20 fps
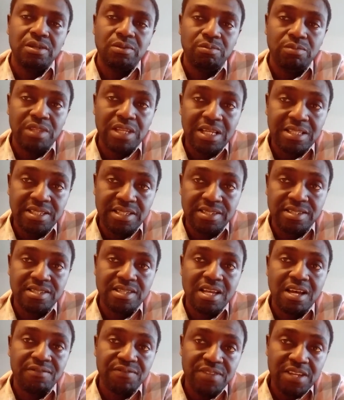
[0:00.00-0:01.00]
That is,
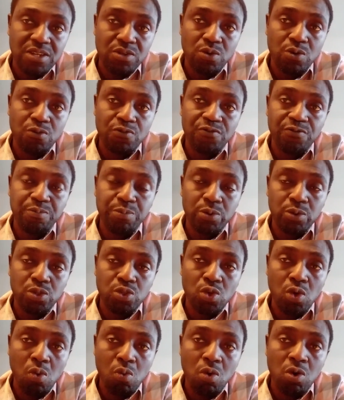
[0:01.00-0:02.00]
after you've put
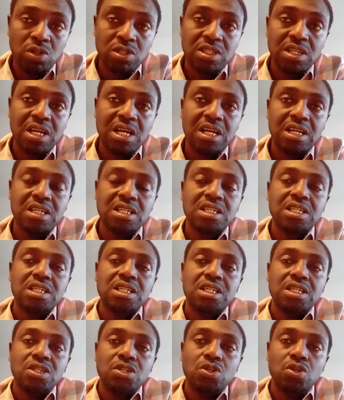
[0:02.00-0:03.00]
your water,
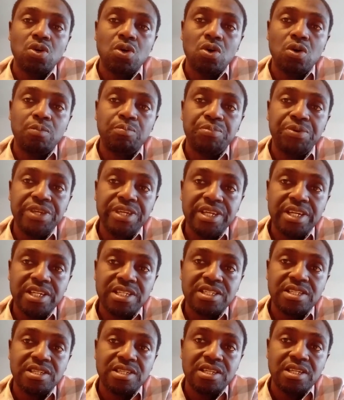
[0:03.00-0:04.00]
your
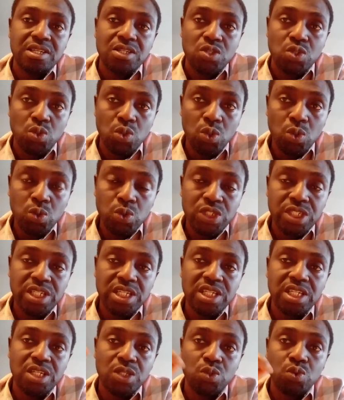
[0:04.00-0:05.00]
pH
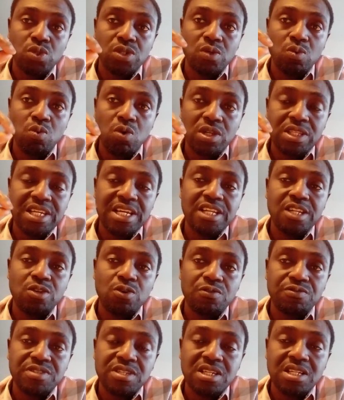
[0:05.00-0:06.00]
solution into the water, and
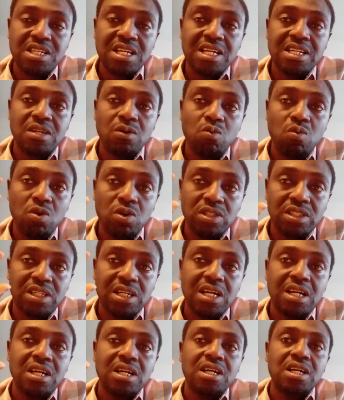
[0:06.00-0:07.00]
you've seen that the
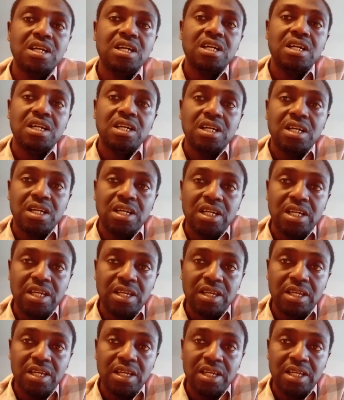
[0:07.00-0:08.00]
water
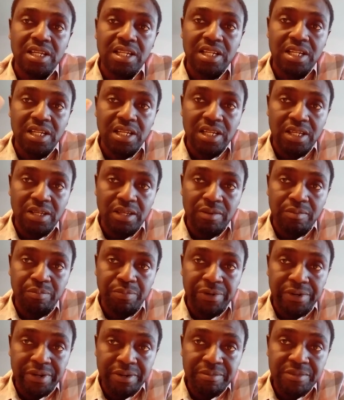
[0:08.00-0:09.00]

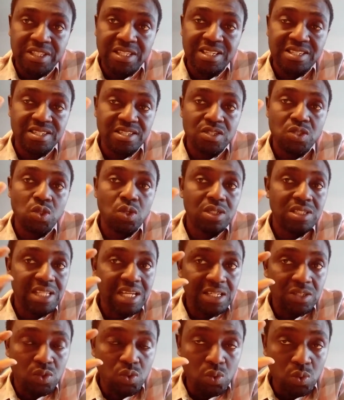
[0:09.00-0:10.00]
parameters is not
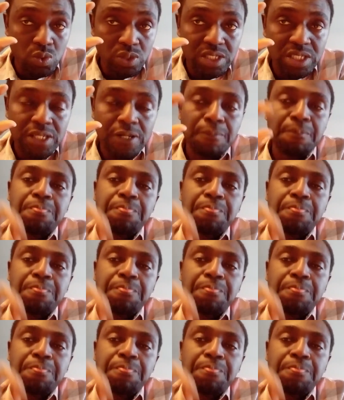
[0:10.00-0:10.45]
that good,